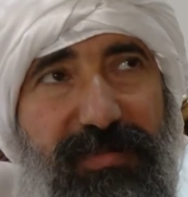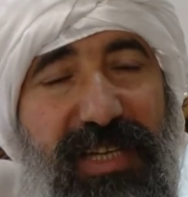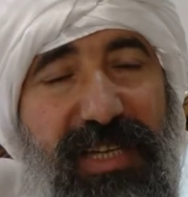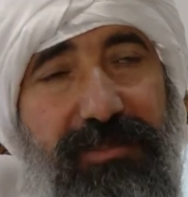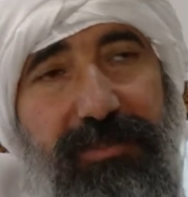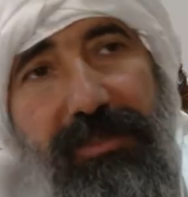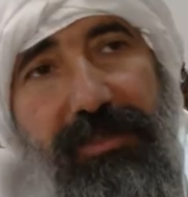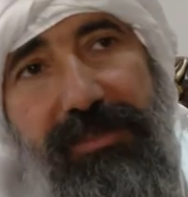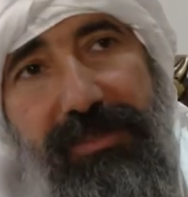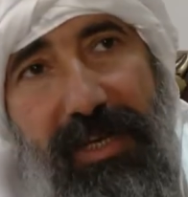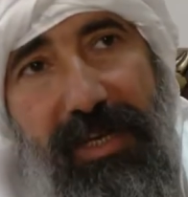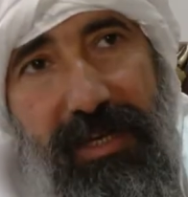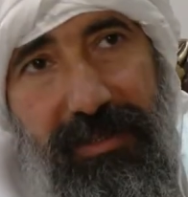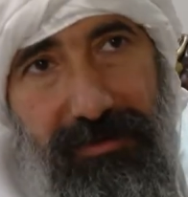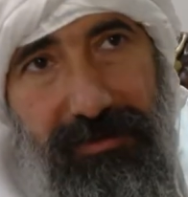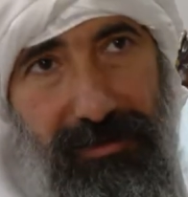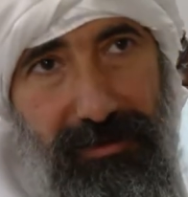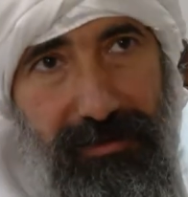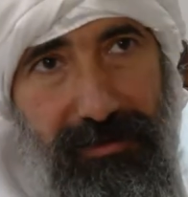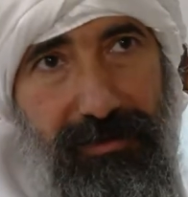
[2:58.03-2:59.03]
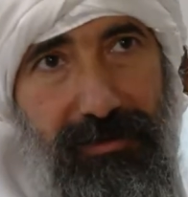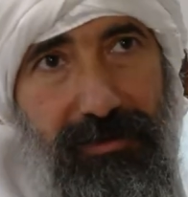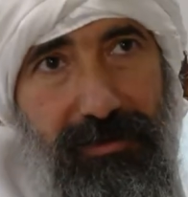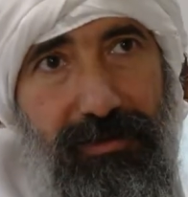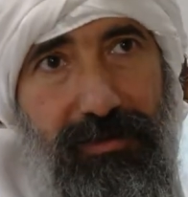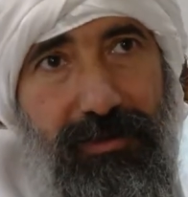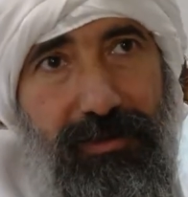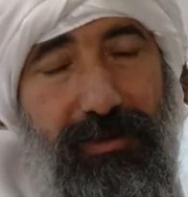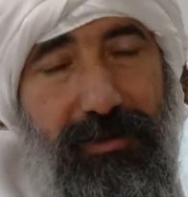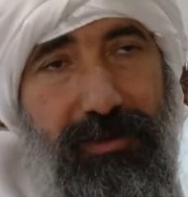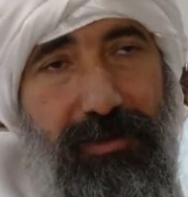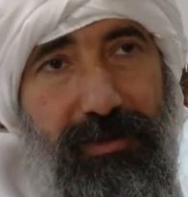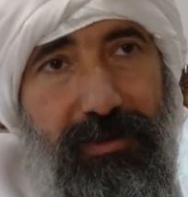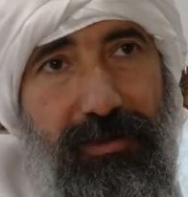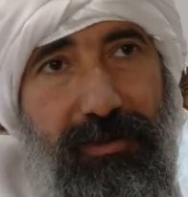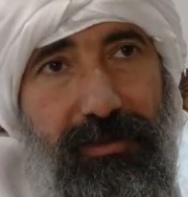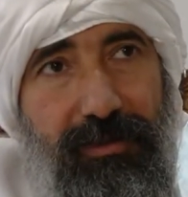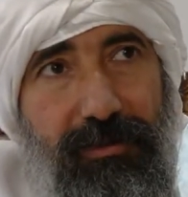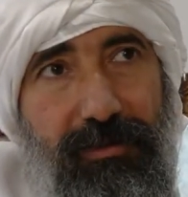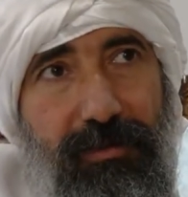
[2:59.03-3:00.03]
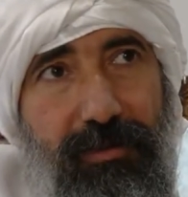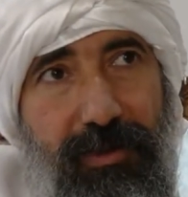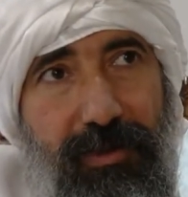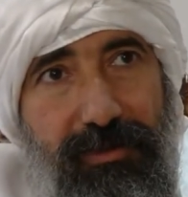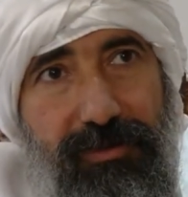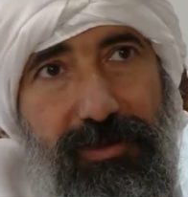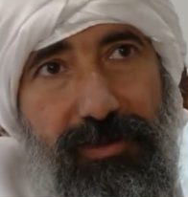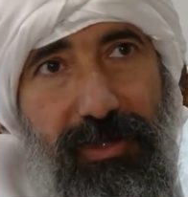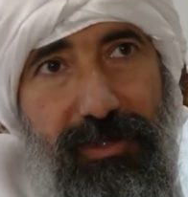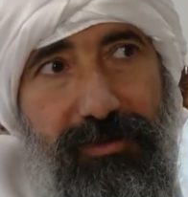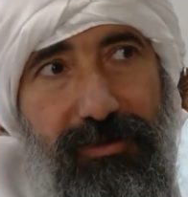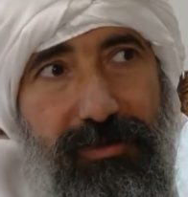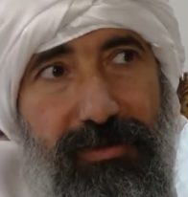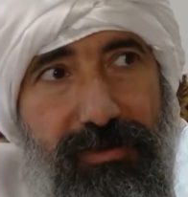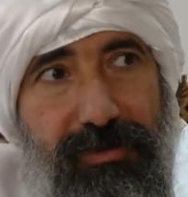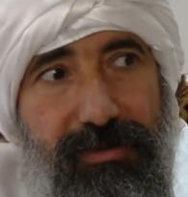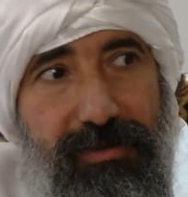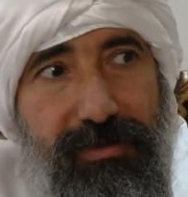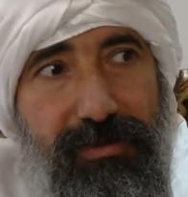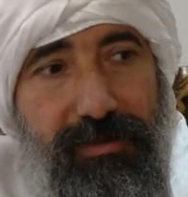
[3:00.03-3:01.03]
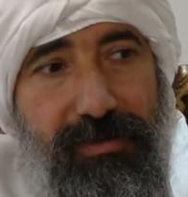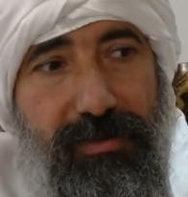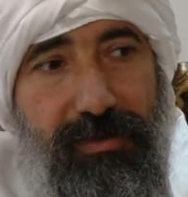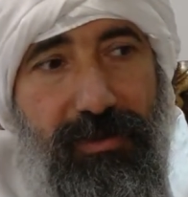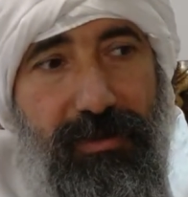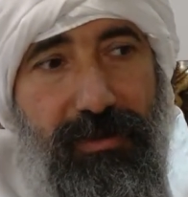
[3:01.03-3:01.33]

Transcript: understanding to the changes.